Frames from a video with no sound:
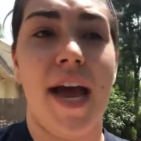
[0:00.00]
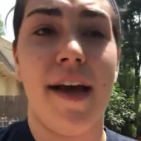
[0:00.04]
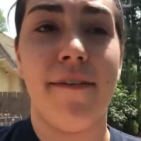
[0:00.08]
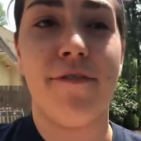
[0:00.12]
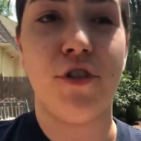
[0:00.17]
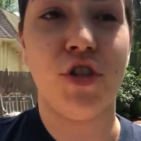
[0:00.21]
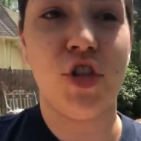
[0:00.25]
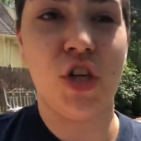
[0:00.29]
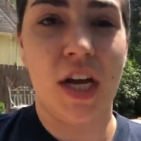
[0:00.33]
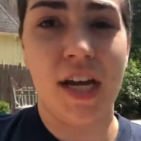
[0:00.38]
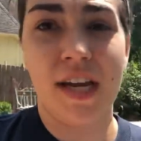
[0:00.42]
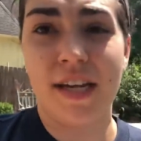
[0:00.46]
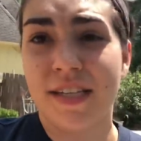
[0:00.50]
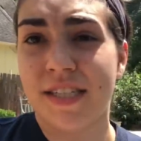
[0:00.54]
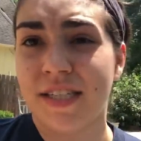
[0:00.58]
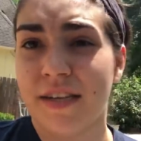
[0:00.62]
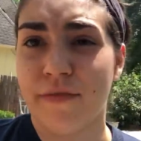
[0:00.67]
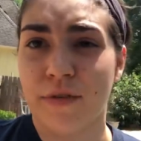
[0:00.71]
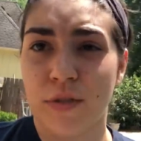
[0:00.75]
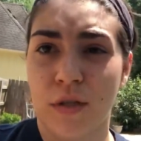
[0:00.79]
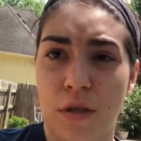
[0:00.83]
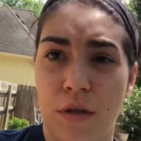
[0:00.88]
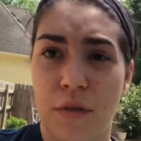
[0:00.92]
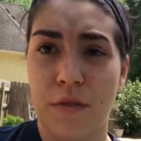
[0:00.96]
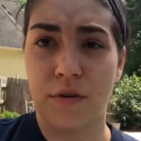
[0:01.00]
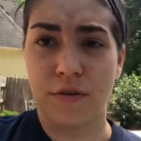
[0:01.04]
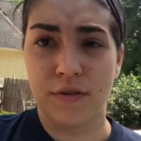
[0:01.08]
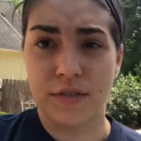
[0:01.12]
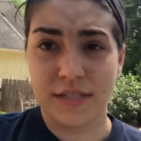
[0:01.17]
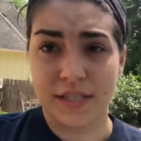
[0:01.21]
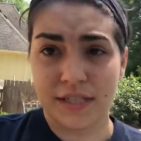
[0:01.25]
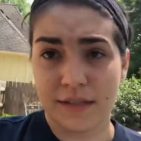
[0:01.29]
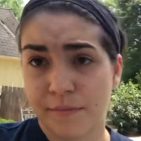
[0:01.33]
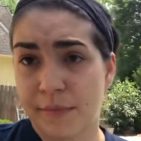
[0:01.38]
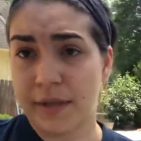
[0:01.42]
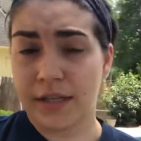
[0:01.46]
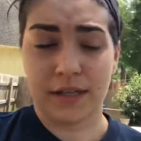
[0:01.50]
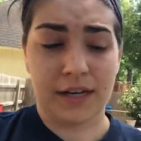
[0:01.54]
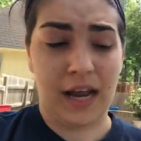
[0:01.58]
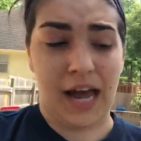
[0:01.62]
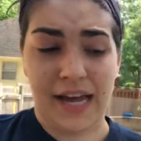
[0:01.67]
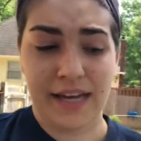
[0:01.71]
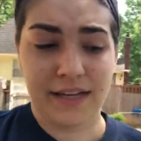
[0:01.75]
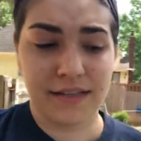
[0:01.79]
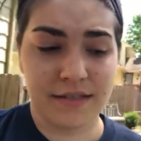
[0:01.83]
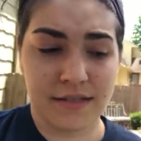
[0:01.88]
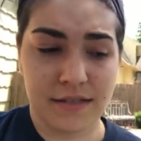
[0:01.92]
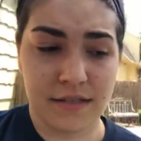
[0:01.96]
F Js, even though they're seeming
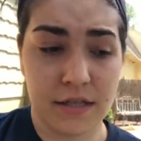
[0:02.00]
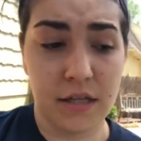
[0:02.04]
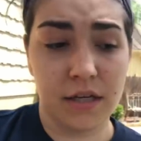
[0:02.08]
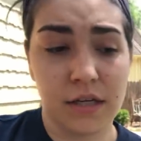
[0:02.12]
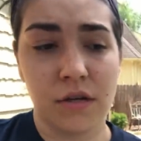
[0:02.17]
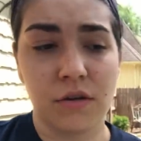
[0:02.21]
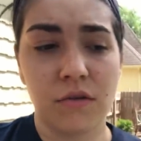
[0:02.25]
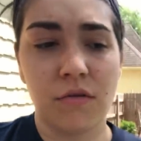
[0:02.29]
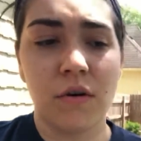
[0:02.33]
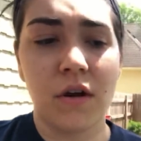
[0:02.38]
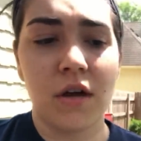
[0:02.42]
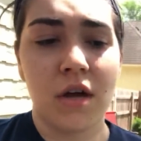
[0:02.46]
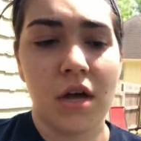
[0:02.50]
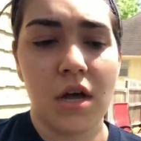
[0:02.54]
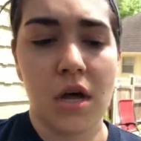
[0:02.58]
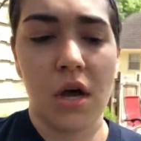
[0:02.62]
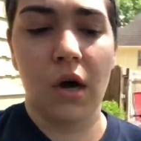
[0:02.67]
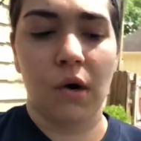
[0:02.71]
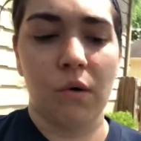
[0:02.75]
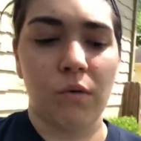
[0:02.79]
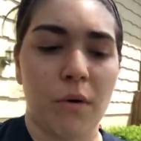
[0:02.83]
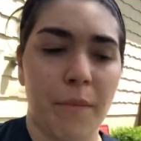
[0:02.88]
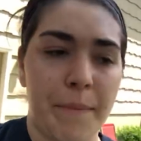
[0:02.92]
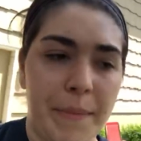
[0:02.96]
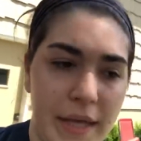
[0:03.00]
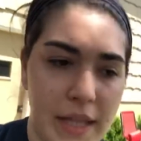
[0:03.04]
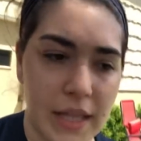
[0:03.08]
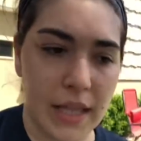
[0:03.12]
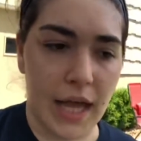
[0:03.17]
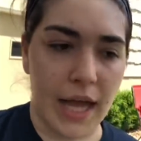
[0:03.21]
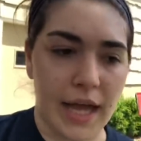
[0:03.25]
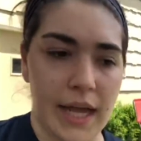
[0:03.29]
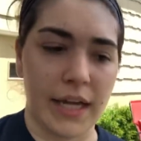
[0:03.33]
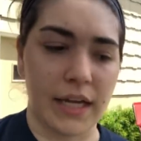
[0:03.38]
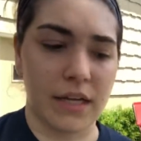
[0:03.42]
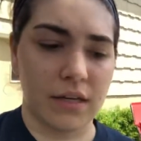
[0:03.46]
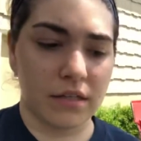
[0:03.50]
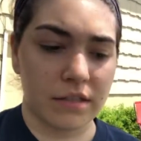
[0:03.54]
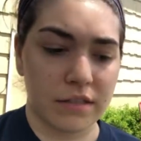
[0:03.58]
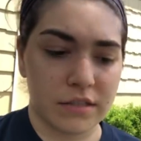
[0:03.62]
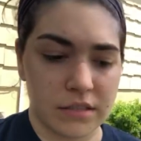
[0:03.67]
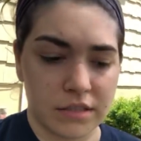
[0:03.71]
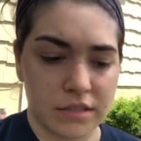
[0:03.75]
nice to you, will be like,